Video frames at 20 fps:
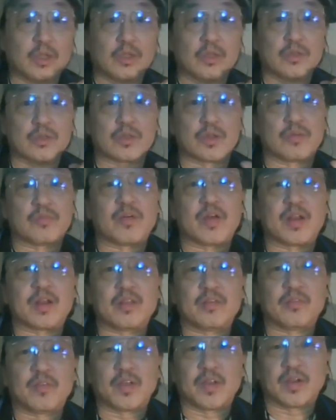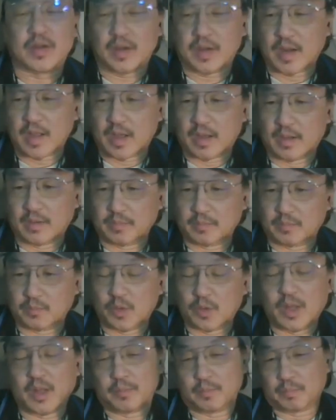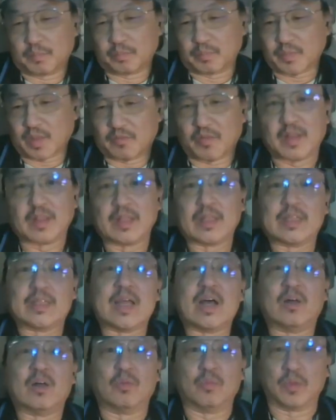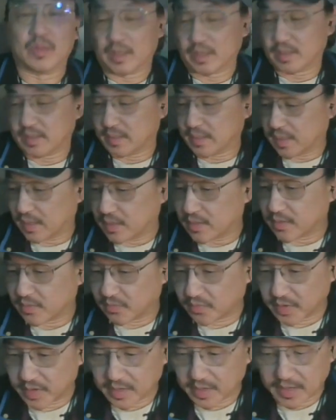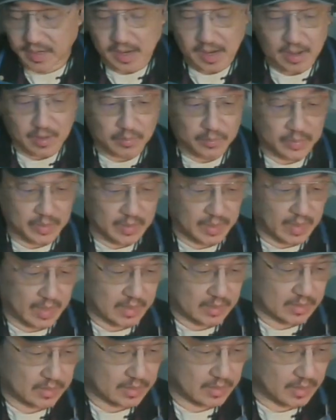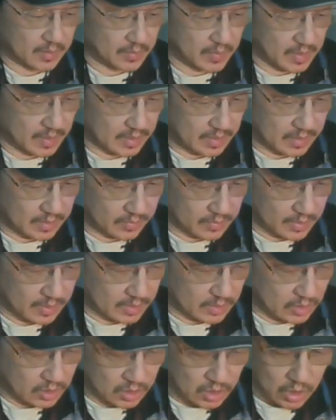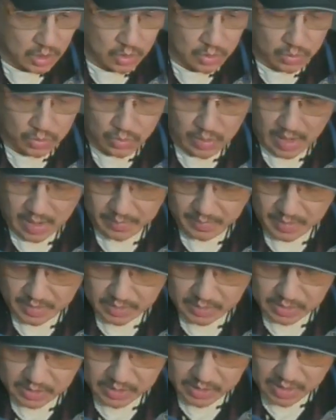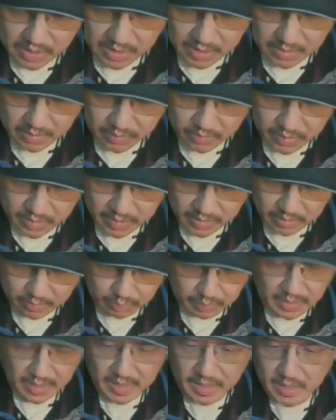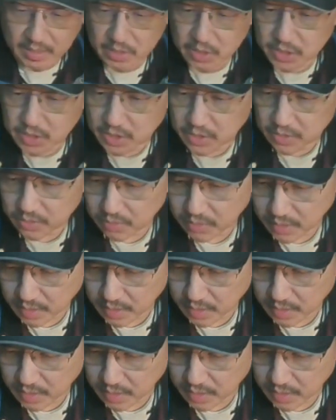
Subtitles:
So I finally figured it out. Well, I finally dealt with it. I could have figured it out, but I just didn't want to deal with it. So I'm going to start with BladeHq